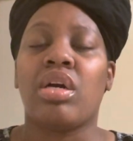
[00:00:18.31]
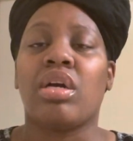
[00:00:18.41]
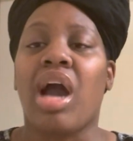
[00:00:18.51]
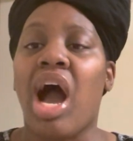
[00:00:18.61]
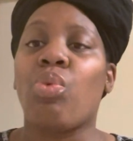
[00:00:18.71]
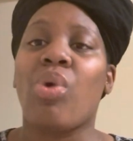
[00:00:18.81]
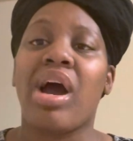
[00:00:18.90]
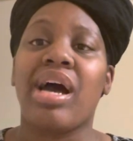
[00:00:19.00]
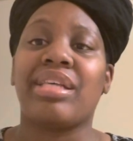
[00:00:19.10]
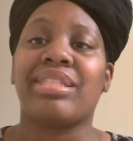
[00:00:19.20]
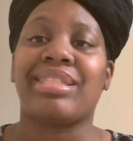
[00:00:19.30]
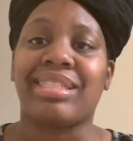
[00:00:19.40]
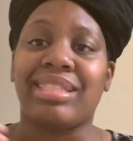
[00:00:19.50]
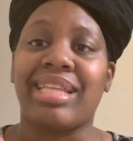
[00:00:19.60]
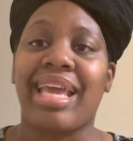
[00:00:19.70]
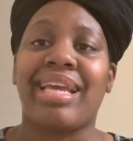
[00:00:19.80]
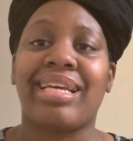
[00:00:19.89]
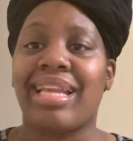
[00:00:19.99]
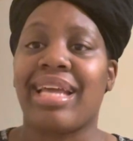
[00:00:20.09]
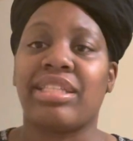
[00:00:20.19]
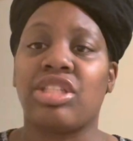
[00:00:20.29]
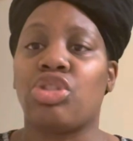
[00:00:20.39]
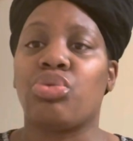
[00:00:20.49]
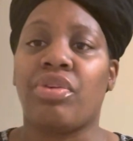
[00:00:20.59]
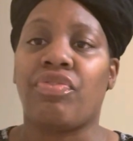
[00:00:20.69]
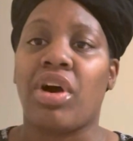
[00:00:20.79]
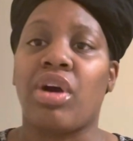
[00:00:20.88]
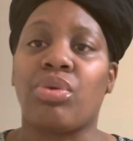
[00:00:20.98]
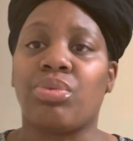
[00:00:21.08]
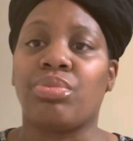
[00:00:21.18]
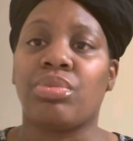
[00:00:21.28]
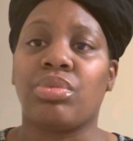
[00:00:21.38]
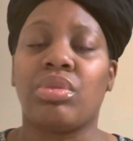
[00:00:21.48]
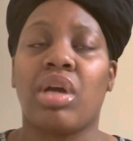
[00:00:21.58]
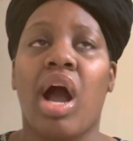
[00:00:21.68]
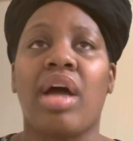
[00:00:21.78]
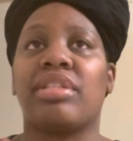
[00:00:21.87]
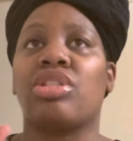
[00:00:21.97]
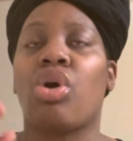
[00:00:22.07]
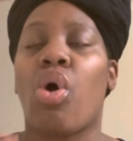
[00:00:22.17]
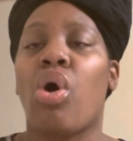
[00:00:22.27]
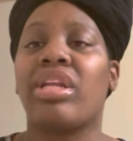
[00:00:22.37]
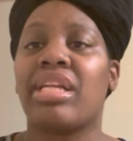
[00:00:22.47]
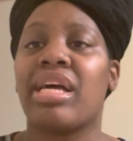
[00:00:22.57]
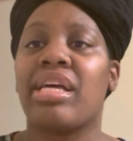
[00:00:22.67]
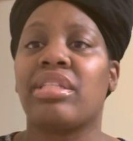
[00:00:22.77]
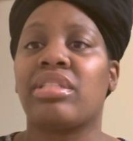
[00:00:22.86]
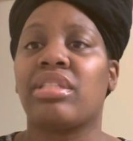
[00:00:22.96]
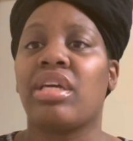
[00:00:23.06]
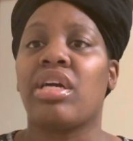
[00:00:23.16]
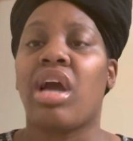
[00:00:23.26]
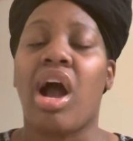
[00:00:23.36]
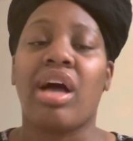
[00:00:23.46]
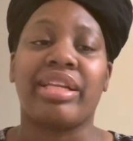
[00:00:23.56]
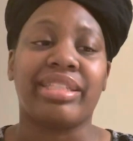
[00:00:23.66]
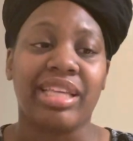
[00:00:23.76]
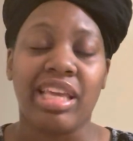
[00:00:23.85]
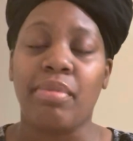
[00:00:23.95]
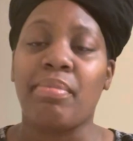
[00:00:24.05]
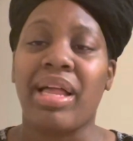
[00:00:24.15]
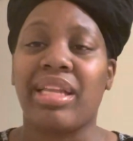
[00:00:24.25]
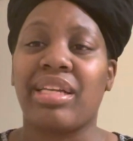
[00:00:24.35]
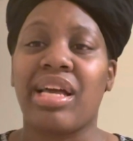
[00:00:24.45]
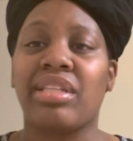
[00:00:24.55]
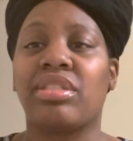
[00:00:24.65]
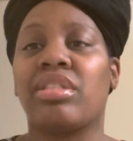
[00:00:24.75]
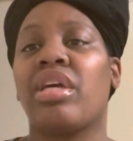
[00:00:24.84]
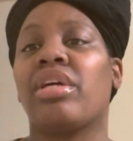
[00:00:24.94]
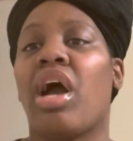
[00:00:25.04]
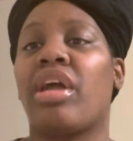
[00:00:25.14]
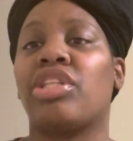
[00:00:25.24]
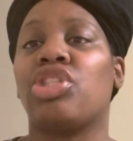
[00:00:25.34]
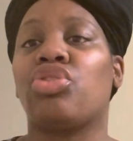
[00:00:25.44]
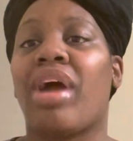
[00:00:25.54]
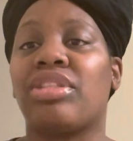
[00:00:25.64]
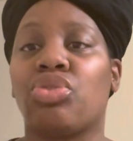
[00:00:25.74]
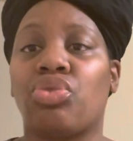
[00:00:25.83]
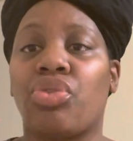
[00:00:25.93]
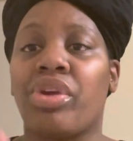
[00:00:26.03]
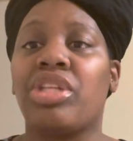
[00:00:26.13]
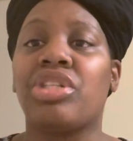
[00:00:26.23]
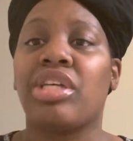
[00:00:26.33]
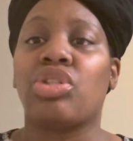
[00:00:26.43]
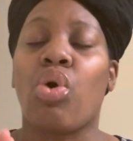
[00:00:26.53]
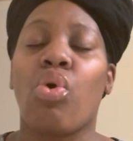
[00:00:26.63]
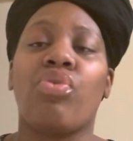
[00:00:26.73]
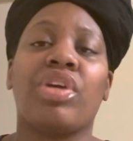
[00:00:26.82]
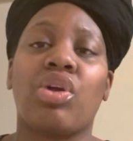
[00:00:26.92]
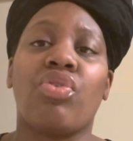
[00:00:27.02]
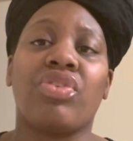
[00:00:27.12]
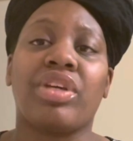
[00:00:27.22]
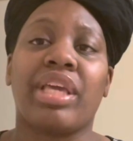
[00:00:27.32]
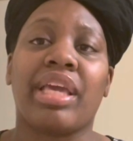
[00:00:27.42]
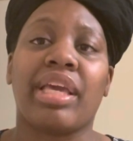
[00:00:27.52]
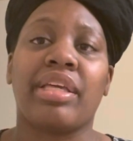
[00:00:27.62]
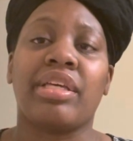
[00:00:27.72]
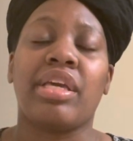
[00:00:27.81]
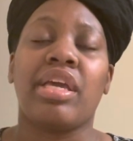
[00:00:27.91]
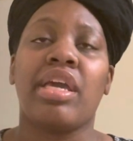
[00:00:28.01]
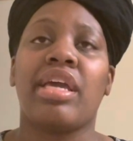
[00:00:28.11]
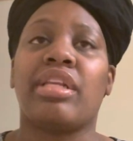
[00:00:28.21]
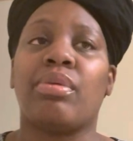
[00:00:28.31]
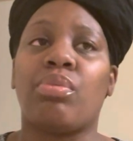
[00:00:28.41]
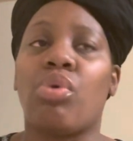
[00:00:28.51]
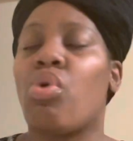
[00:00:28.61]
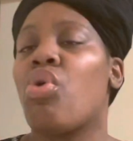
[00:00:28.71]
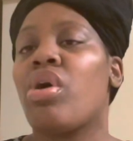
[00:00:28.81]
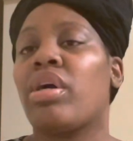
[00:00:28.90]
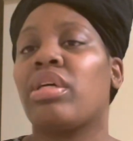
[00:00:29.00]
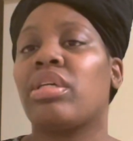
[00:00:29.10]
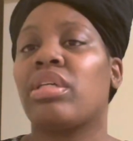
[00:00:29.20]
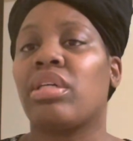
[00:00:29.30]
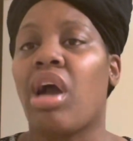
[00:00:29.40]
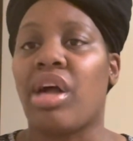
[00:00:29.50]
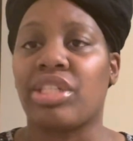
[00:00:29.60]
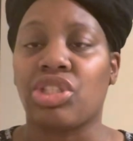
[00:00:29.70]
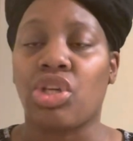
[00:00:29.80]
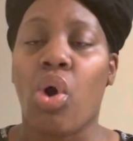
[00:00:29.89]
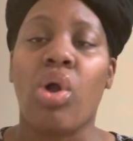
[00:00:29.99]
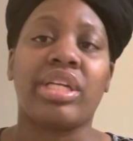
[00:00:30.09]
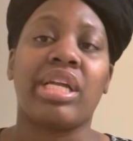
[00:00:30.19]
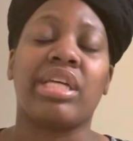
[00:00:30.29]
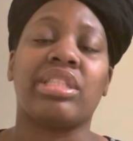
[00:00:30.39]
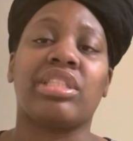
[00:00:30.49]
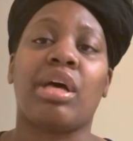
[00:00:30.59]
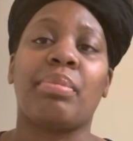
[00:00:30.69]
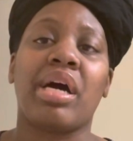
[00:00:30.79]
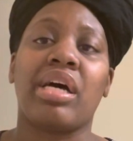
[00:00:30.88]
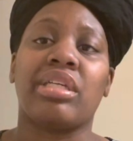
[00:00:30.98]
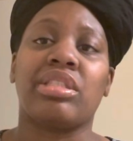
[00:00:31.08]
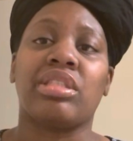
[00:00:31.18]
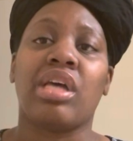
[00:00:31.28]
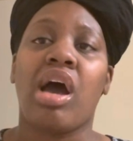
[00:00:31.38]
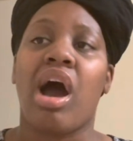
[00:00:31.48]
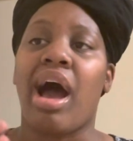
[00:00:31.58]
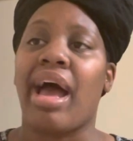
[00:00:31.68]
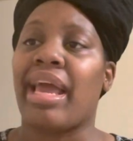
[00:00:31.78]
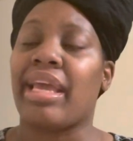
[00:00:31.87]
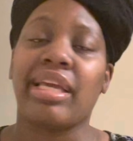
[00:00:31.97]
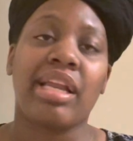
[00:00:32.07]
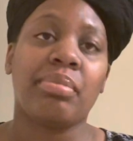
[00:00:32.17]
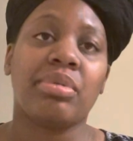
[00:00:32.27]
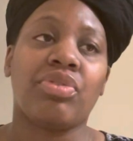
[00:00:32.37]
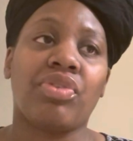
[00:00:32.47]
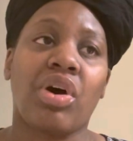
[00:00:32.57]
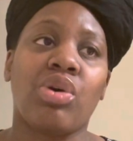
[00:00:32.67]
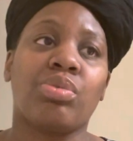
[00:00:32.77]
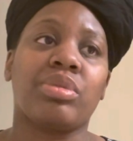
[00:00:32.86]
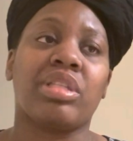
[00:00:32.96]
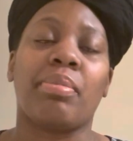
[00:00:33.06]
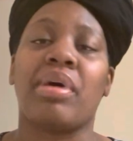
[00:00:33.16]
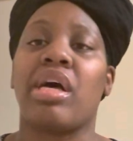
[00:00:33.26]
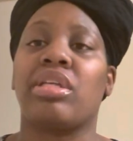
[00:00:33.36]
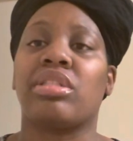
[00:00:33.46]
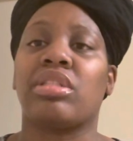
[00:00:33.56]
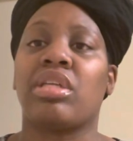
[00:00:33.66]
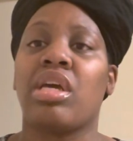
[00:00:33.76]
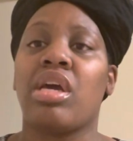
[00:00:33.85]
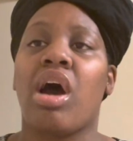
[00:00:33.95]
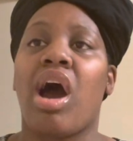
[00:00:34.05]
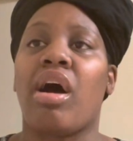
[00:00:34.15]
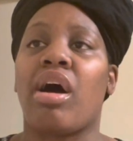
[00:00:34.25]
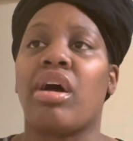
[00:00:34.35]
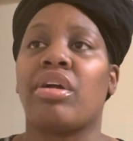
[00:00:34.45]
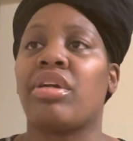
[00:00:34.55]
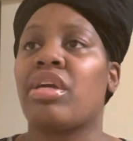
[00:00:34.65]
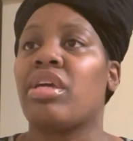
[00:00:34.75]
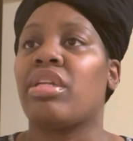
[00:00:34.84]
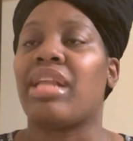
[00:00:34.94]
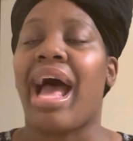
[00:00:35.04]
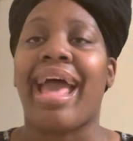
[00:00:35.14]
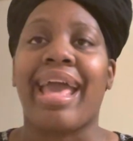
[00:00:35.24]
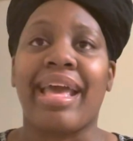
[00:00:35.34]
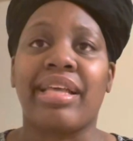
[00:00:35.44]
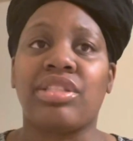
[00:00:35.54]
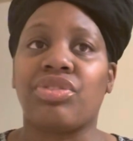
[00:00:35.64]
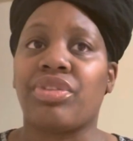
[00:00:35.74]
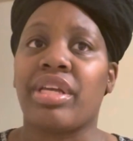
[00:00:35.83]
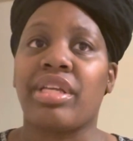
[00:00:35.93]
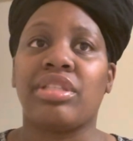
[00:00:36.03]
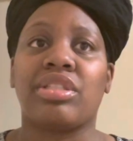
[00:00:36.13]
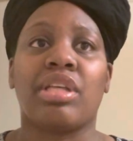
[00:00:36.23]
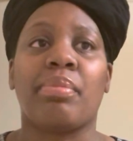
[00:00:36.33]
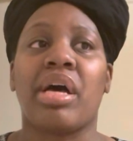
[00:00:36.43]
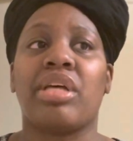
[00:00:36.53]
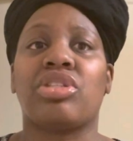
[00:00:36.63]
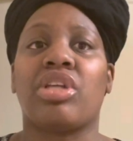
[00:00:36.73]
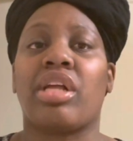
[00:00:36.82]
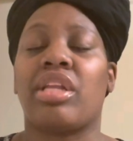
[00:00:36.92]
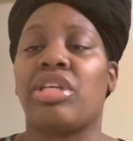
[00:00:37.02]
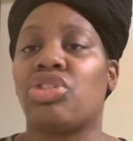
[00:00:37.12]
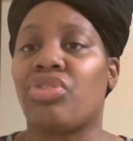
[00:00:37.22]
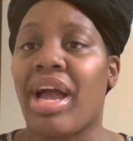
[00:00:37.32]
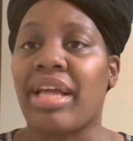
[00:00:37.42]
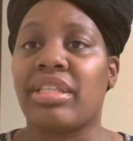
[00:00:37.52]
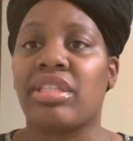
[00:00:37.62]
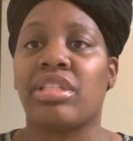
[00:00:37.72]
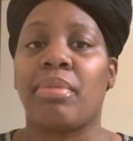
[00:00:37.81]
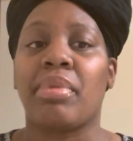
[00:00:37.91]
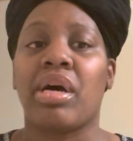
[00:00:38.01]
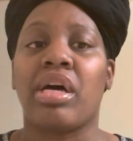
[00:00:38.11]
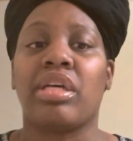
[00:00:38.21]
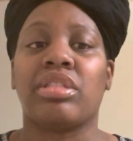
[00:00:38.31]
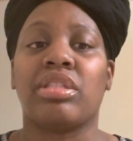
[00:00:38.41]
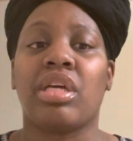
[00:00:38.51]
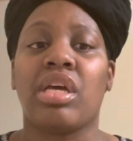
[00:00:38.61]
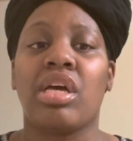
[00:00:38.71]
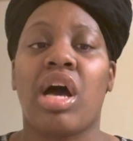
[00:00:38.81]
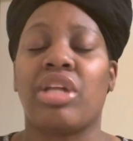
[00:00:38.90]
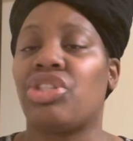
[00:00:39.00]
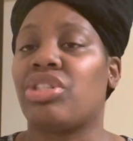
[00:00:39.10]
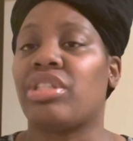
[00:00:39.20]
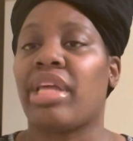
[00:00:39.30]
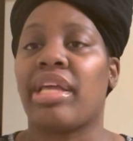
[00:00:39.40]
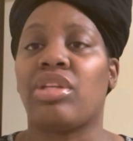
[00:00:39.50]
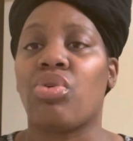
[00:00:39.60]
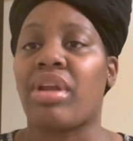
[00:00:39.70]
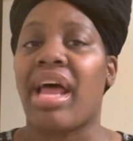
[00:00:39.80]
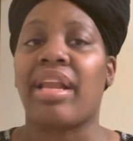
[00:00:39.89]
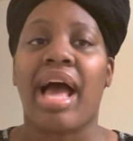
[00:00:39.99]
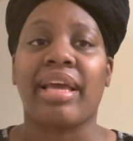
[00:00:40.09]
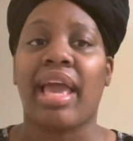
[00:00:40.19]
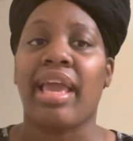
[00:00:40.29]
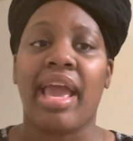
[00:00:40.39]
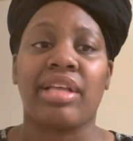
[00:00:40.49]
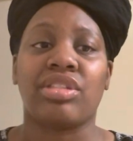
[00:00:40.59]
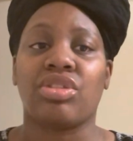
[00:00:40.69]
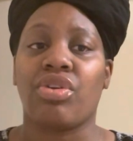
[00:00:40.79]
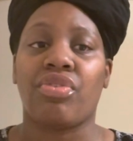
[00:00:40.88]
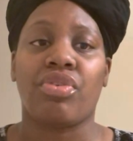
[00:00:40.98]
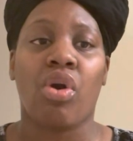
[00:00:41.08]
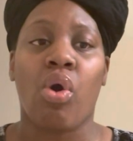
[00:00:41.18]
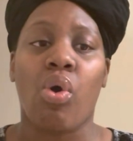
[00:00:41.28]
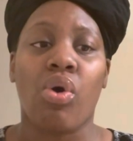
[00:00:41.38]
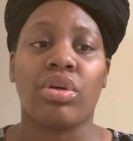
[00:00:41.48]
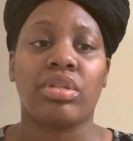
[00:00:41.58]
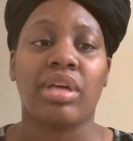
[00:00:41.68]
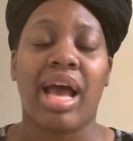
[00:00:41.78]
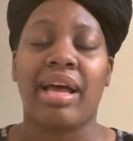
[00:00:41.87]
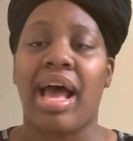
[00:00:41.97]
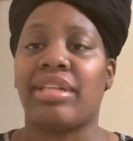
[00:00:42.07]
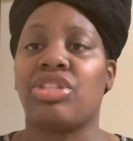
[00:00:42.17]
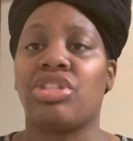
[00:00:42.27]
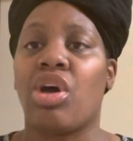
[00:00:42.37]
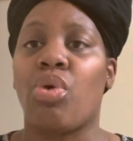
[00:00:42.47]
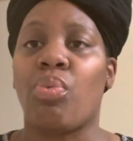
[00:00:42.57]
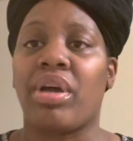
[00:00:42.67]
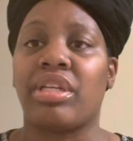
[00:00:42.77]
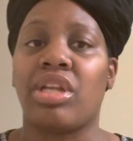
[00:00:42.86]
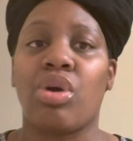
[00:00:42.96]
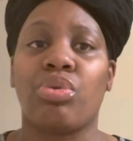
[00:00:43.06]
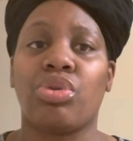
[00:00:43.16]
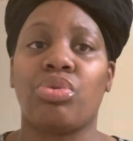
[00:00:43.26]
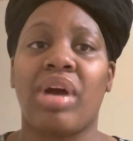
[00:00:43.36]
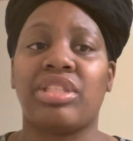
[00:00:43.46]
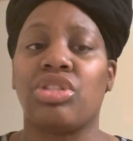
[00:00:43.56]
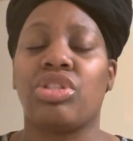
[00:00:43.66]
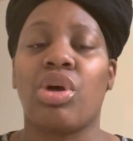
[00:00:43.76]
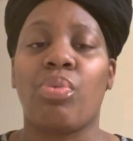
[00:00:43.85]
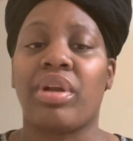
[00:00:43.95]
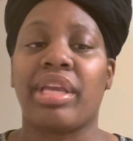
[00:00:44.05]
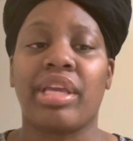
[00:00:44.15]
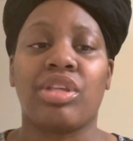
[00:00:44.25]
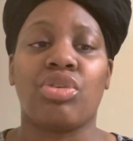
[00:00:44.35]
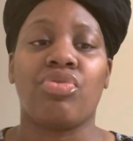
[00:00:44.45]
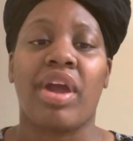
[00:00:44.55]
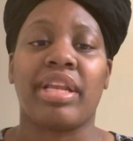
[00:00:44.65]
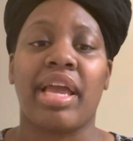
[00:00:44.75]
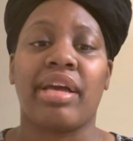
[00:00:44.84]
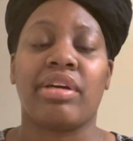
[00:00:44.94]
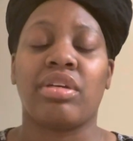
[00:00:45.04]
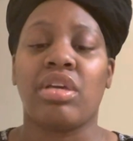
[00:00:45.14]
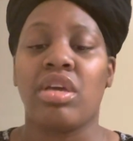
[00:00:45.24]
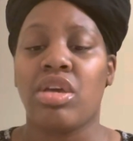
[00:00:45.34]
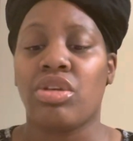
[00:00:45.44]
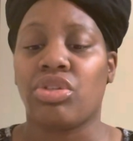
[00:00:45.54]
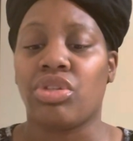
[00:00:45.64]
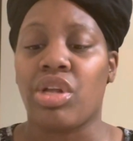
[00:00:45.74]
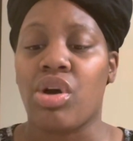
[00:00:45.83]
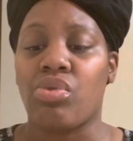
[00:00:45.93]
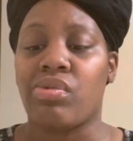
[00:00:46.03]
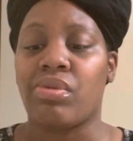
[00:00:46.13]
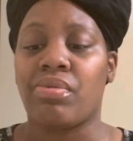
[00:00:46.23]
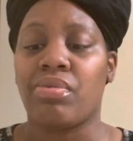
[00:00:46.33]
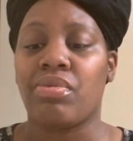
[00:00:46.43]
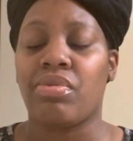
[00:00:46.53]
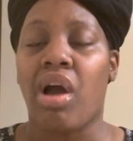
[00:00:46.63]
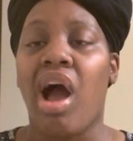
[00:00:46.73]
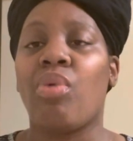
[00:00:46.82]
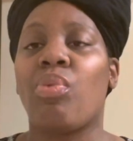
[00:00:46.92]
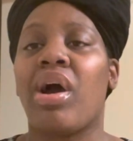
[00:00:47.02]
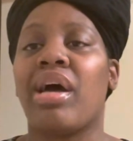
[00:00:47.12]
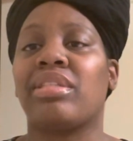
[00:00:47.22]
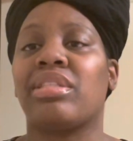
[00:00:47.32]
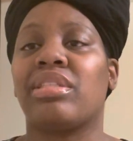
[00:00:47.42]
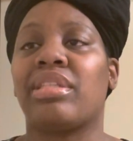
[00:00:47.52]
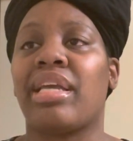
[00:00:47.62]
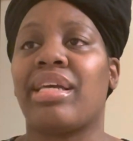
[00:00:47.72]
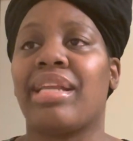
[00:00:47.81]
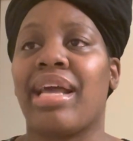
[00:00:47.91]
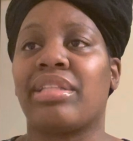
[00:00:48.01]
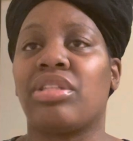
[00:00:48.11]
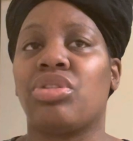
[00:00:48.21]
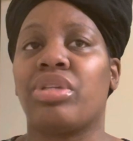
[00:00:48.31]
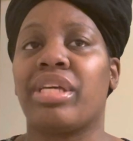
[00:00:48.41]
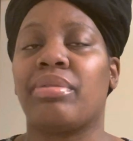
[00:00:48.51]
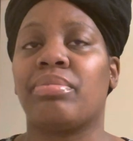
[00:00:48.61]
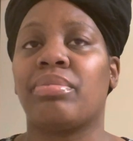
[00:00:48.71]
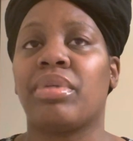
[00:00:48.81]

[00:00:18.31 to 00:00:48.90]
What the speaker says: God wants us to stay connected to the phone. God is calling us. God is emailing us. God is trying to reach us over and over again. And the more God is calling us, some of us are hanging up the phone. Some of us are not answering it. Some of us are distracted. Some of us are just saying, Lord, I can't answer your call. I just don't want to know you. I just don't want to hear you right now. You know, God wants us to stay connected to him.